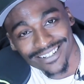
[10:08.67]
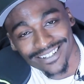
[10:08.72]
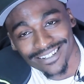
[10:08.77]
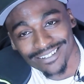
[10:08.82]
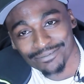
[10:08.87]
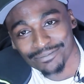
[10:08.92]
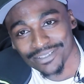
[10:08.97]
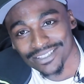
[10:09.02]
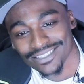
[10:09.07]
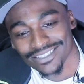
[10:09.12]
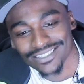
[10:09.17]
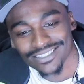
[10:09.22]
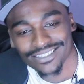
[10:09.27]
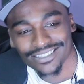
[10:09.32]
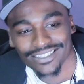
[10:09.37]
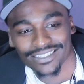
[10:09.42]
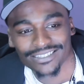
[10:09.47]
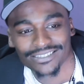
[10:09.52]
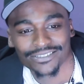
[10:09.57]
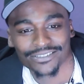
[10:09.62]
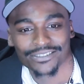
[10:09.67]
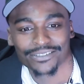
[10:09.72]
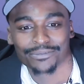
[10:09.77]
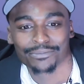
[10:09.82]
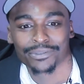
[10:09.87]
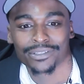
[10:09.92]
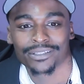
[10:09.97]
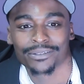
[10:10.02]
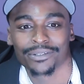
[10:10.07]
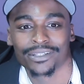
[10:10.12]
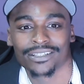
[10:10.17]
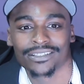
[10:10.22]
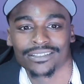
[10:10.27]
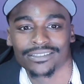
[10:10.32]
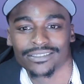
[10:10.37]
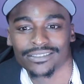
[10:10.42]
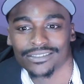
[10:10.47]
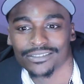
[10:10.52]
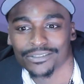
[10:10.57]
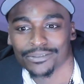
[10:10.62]
I'm going to consider that song, but it's
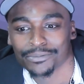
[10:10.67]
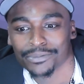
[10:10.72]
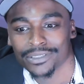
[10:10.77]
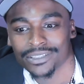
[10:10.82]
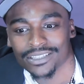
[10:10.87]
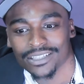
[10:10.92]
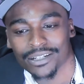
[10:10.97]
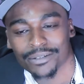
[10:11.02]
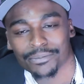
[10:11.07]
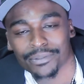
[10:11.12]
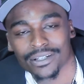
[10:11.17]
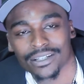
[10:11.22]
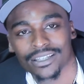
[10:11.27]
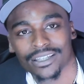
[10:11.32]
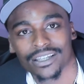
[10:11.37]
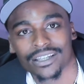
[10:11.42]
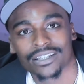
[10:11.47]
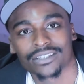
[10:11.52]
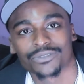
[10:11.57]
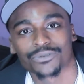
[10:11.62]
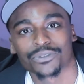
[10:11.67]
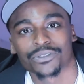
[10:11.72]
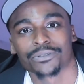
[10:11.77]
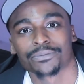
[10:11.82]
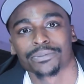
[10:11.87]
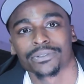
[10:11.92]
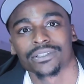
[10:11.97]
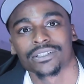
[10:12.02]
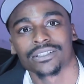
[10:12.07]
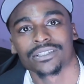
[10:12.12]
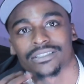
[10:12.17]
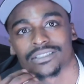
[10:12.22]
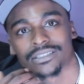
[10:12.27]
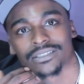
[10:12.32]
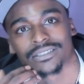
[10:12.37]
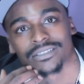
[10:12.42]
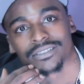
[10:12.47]
going to be shot by Cash World Productions.